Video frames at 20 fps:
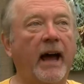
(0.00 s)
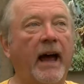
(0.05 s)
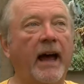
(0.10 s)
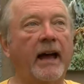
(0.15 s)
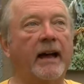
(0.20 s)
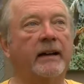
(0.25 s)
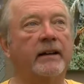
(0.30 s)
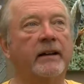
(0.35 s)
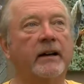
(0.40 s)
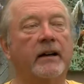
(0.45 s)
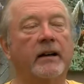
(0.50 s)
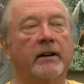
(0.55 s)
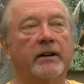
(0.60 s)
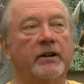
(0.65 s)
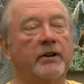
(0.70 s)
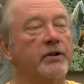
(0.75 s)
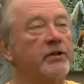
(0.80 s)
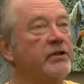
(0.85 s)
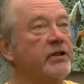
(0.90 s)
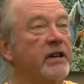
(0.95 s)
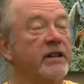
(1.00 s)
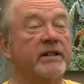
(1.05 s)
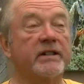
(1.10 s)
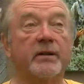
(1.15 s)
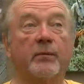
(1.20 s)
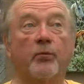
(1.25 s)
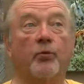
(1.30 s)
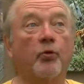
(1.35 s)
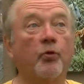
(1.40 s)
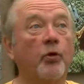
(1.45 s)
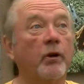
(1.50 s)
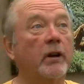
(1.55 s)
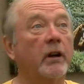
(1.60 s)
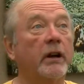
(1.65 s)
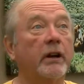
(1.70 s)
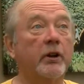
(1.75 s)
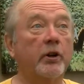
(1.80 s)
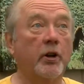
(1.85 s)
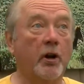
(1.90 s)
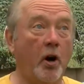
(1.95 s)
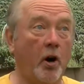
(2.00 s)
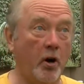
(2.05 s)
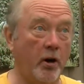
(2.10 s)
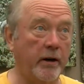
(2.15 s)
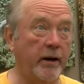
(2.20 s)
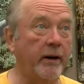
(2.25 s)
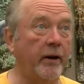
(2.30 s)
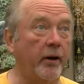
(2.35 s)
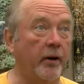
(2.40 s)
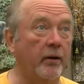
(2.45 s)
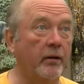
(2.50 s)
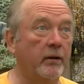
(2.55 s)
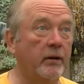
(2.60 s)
and uh, you see some really good art here.